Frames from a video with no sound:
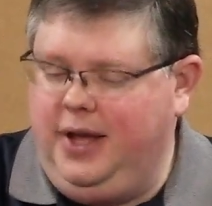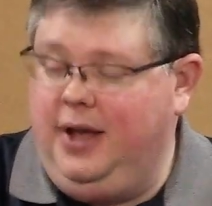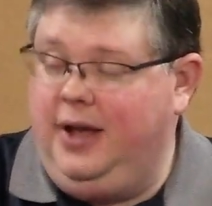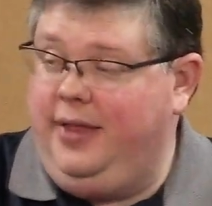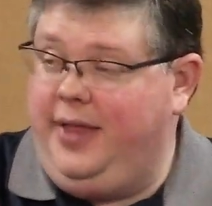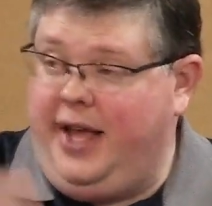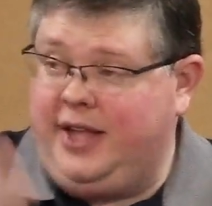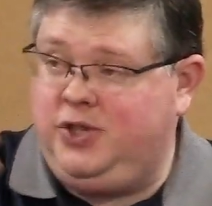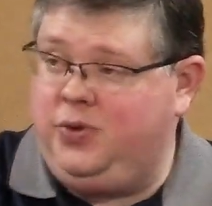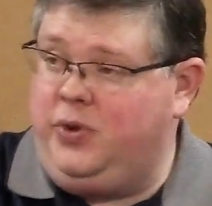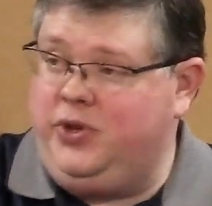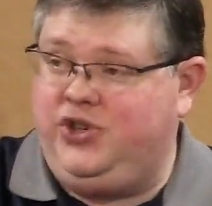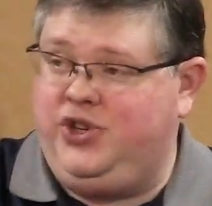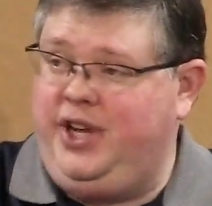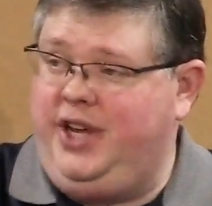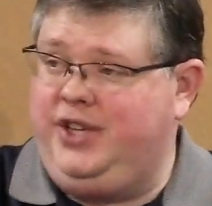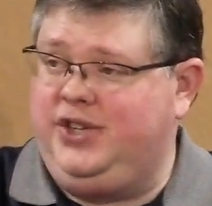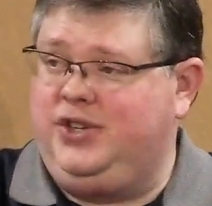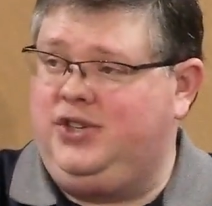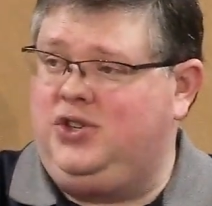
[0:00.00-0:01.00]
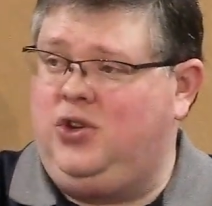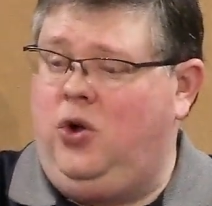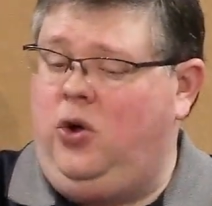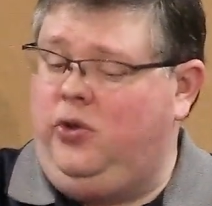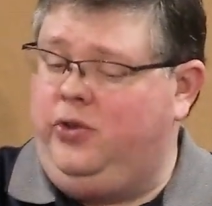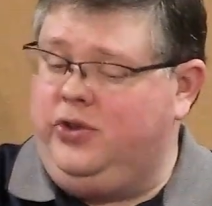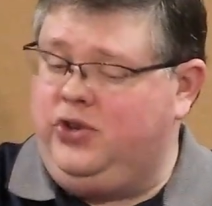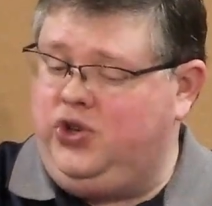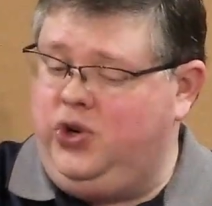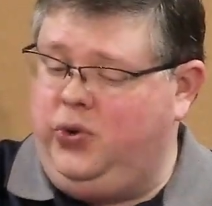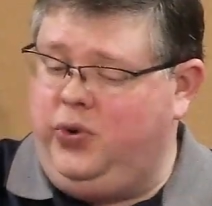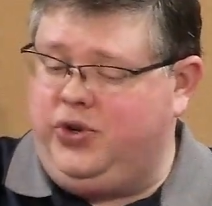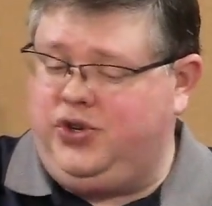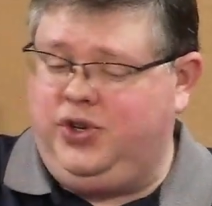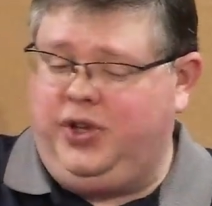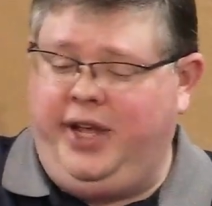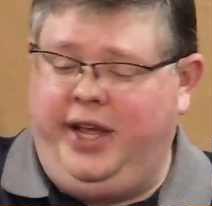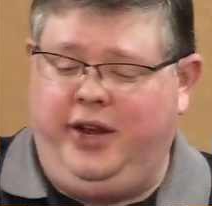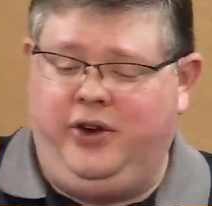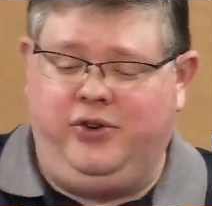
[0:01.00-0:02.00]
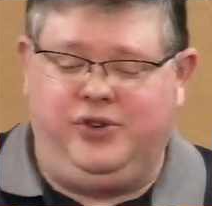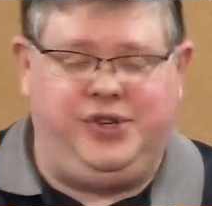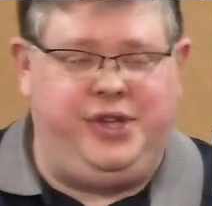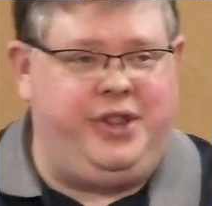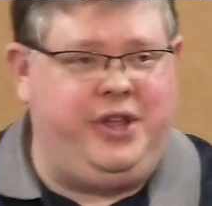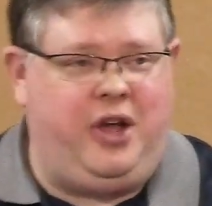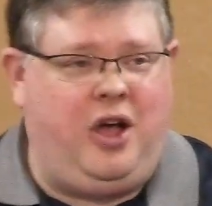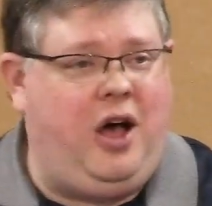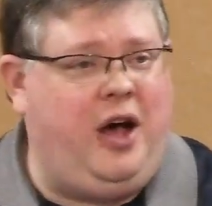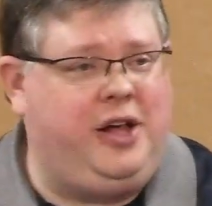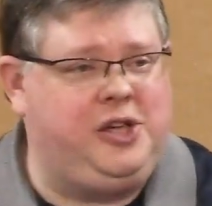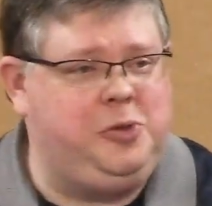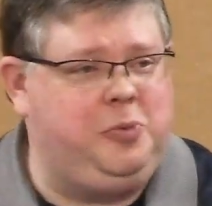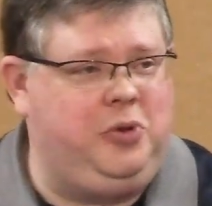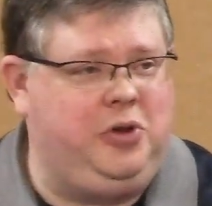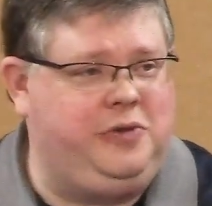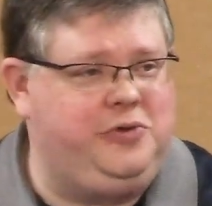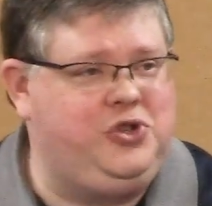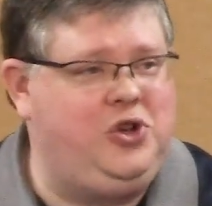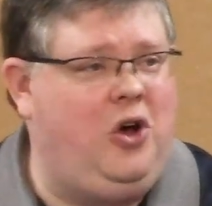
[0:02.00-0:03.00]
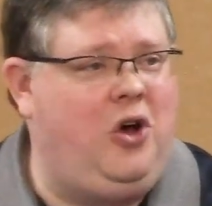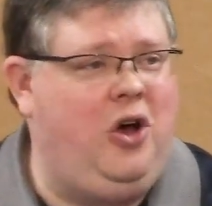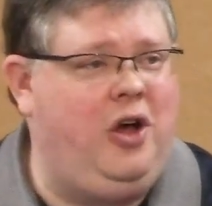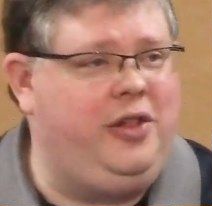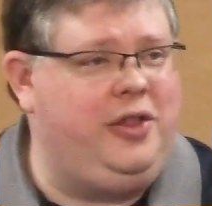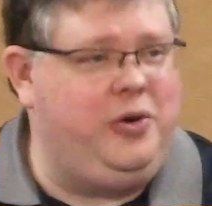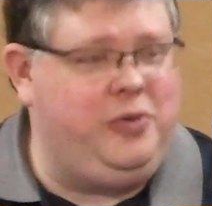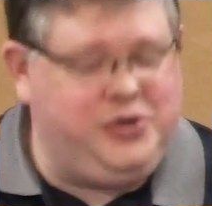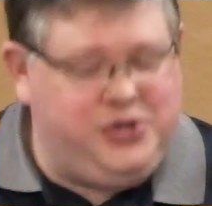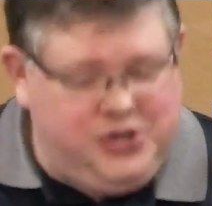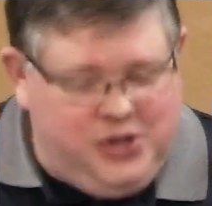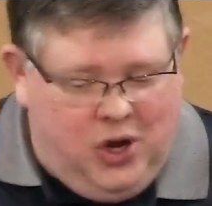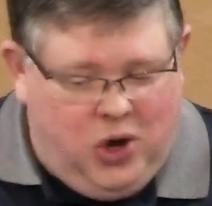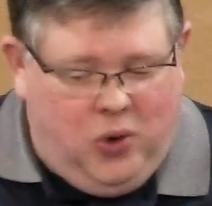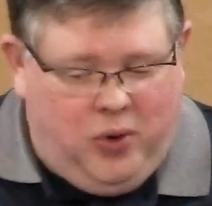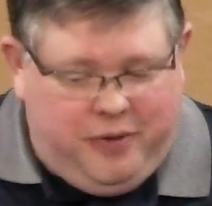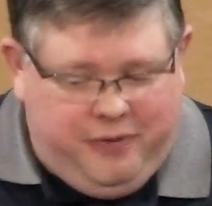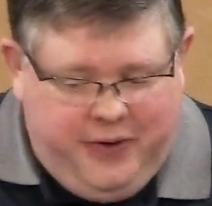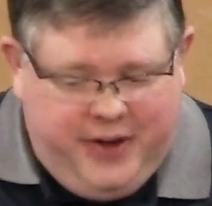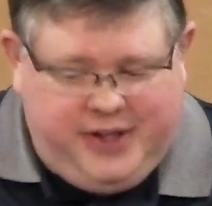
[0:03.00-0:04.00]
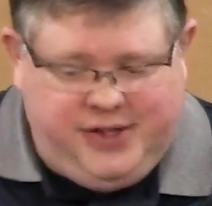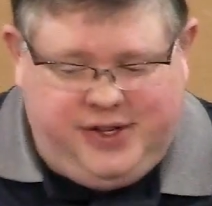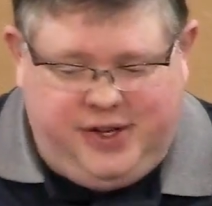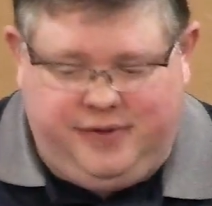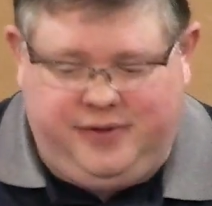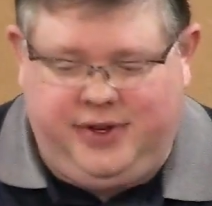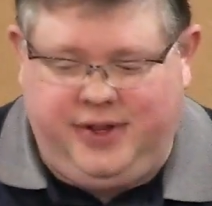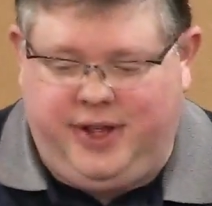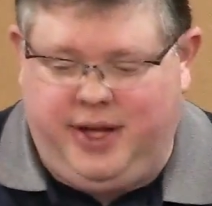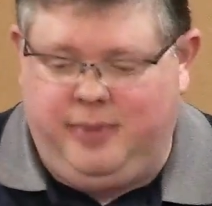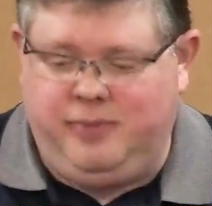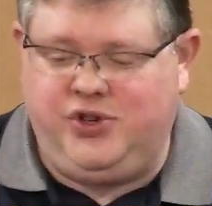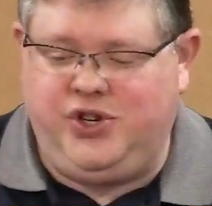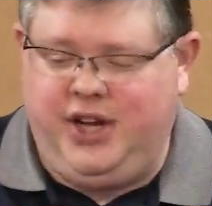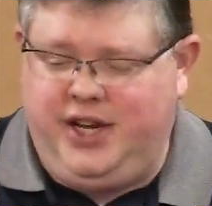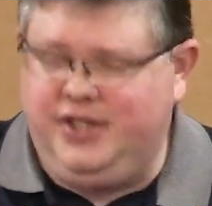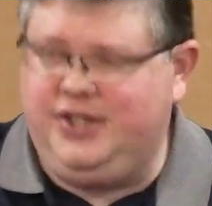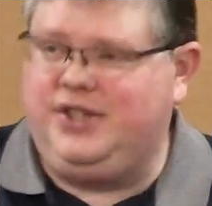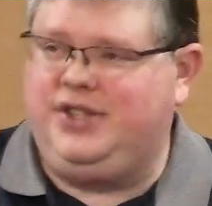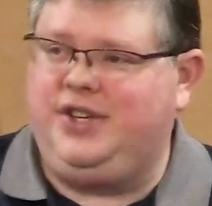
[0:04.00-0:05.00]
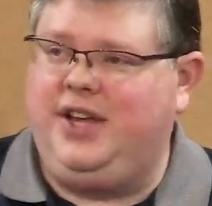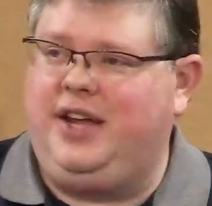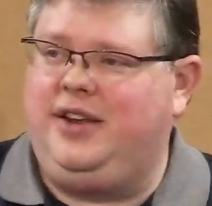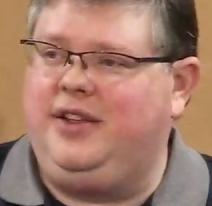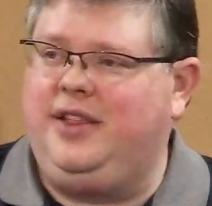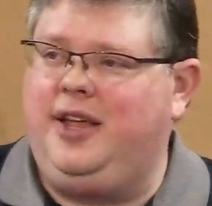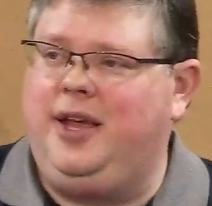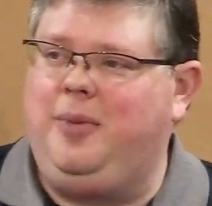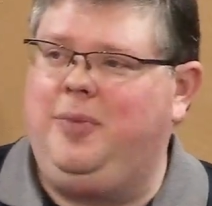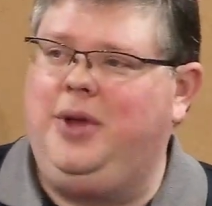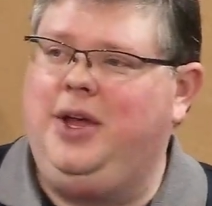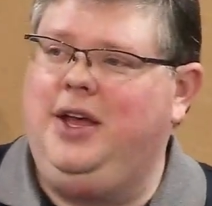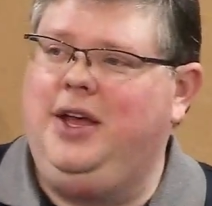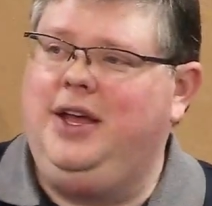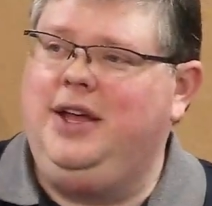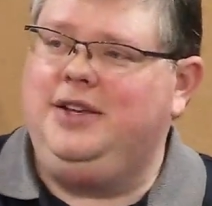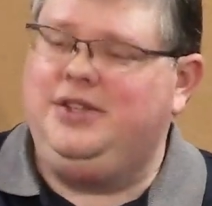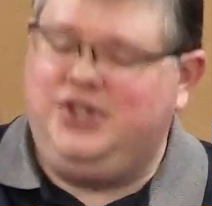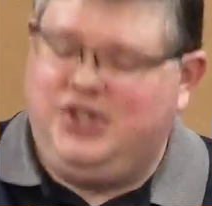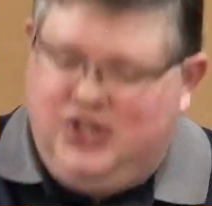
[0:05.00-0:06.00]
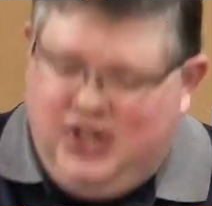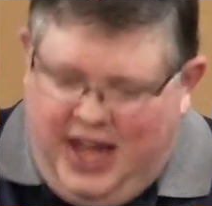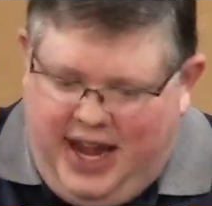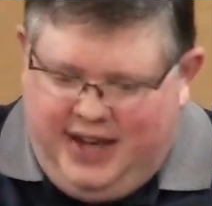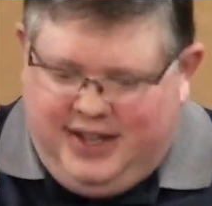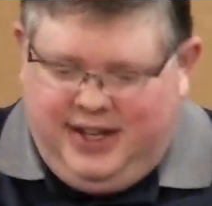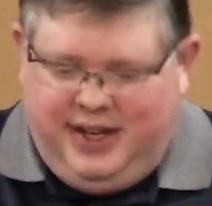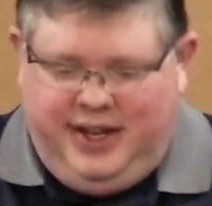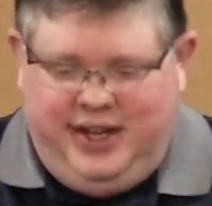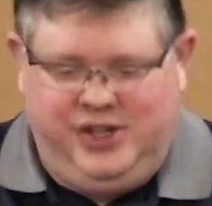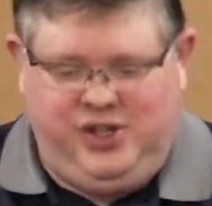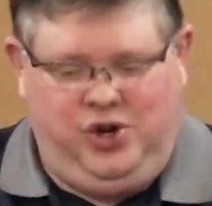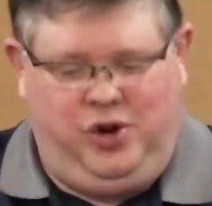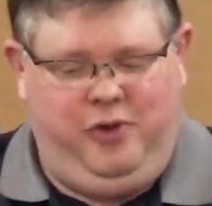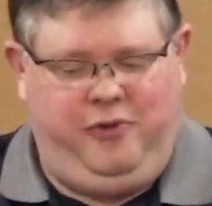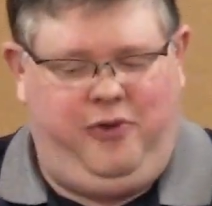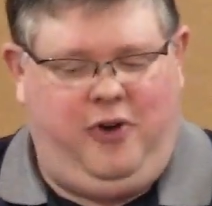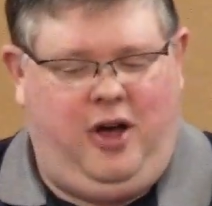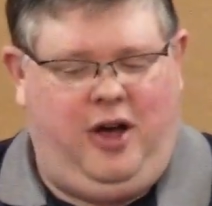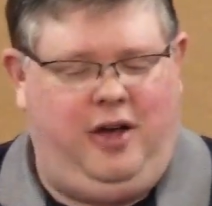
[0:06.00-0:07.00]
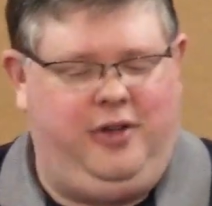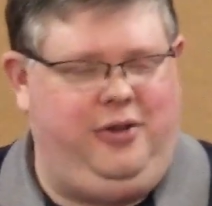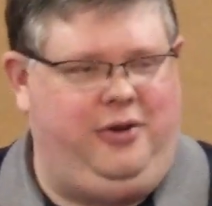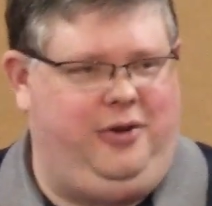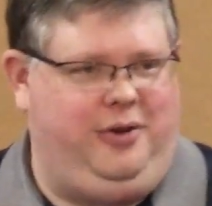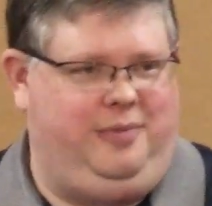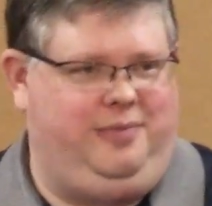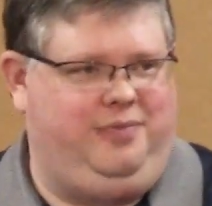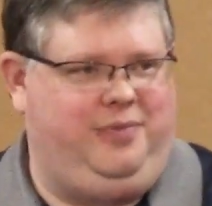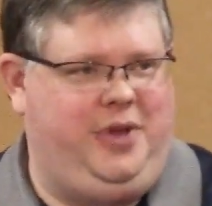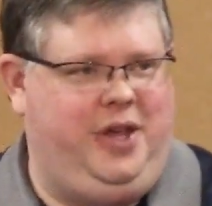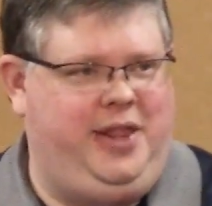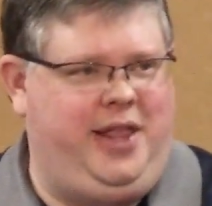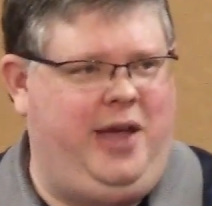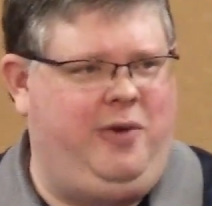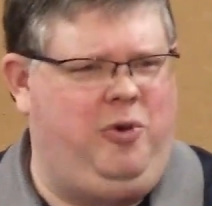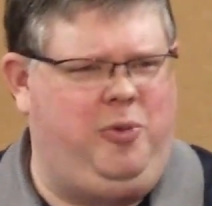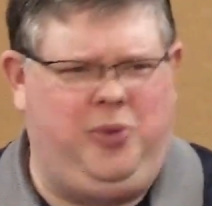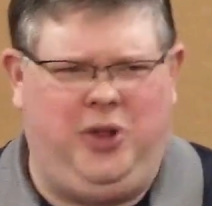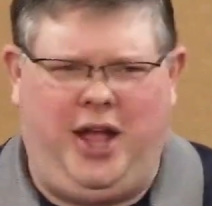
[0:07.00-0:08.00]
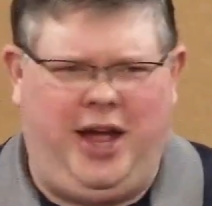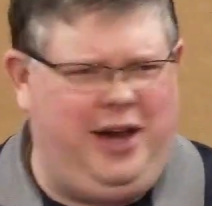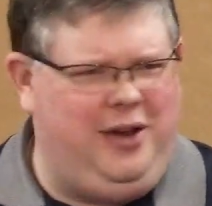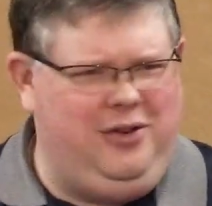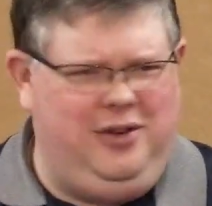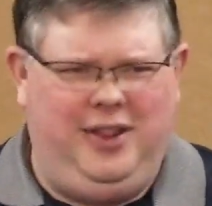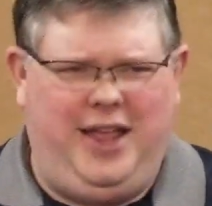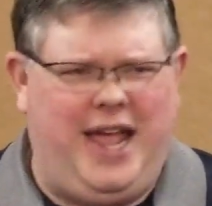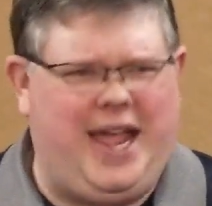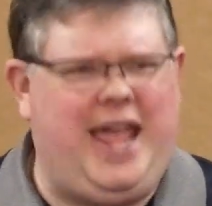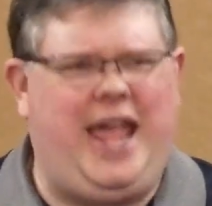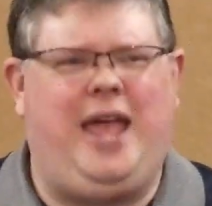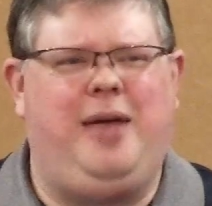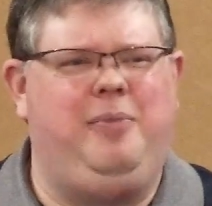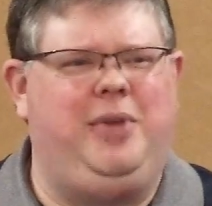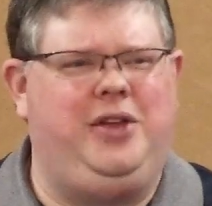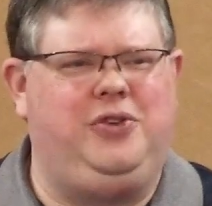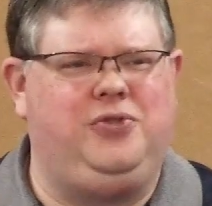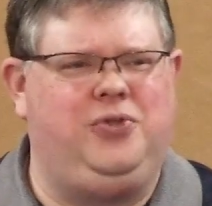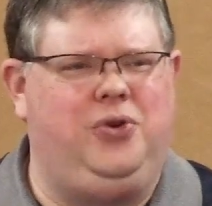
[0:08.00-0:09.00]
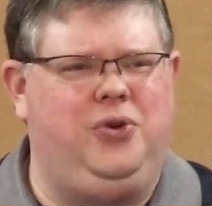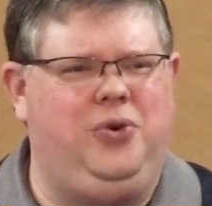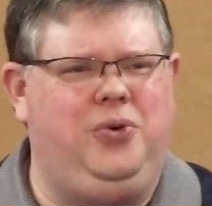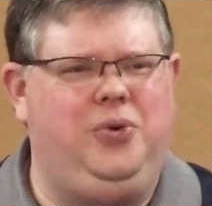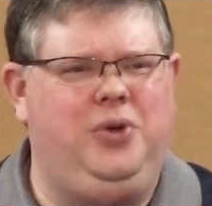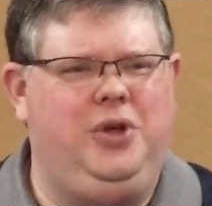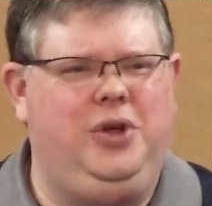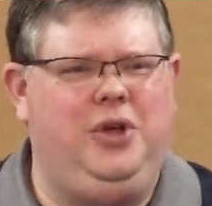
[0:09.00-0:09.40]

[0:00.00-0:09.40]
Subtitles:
That's what Jesus told the Jewish leaders in the Gospel of John that was so offensive to them. Jesus said to them, Satan is your father. And they replied, that can't be true.